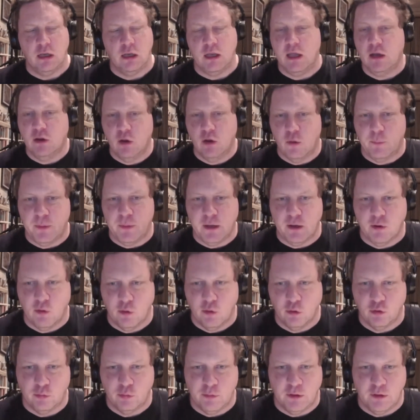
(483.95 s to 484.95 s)
again, not being a
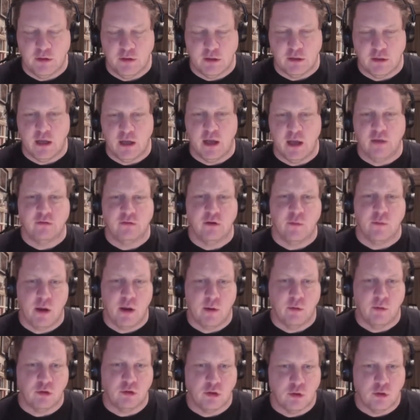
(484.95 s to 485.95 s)
horseman, the last time
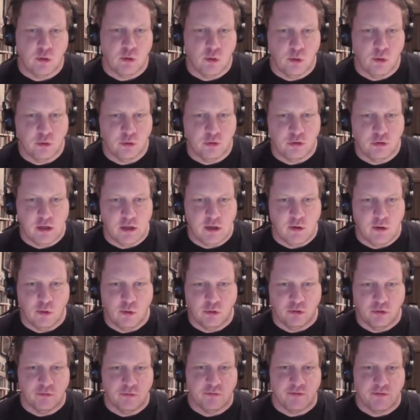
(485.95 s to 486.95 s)
I was on a horse, the
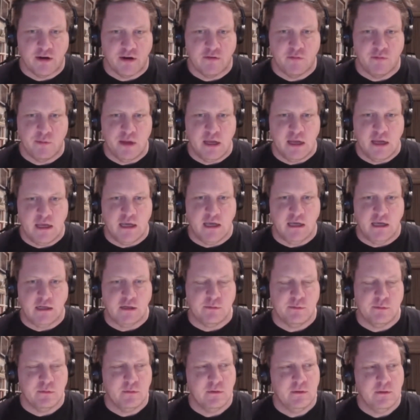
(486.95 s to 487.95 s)
horse in front of me kicked,